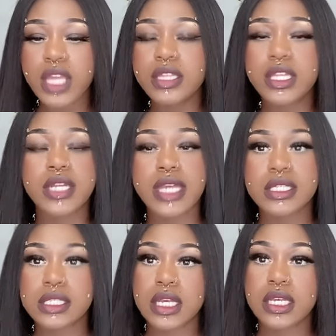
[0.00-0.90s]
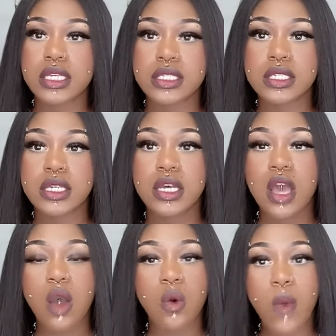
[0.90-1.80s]
and then they discussed
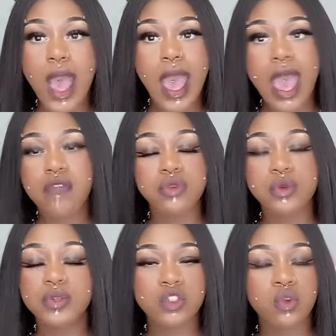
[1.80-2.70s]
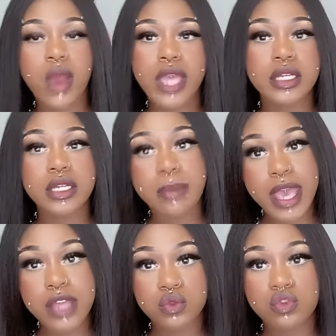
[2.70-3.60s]
why Ivory was crying in the
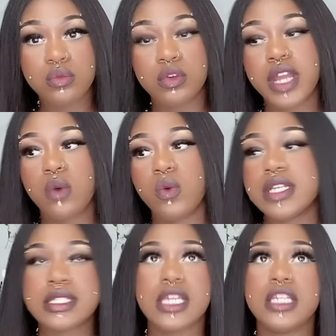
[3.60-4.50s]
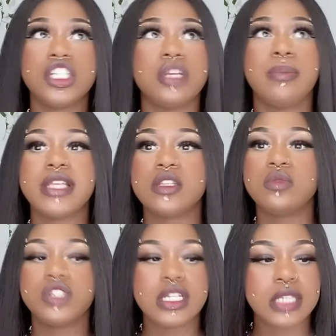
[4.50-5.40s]
bathroom on that one scene, and she basically
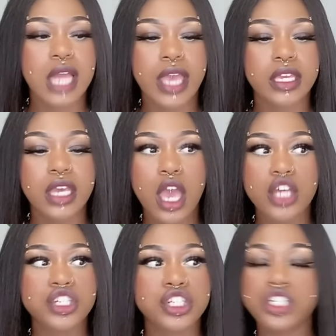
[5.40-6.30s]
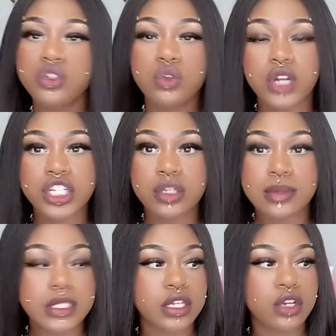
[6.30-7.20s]
was just like she knew that she
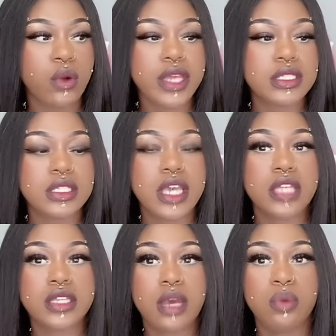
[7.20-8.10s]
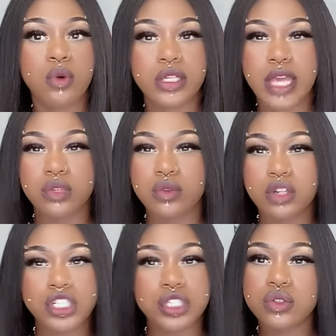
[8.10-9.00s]
was looking crazy at that point. Like you
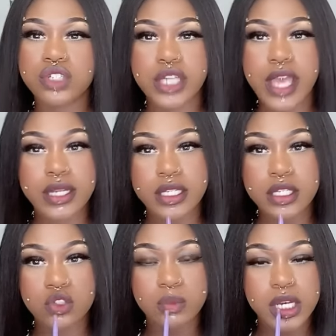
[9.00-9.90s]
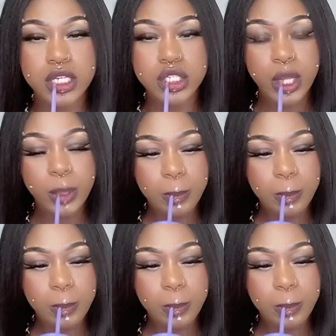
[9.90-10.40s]
know, she knew she had did too much,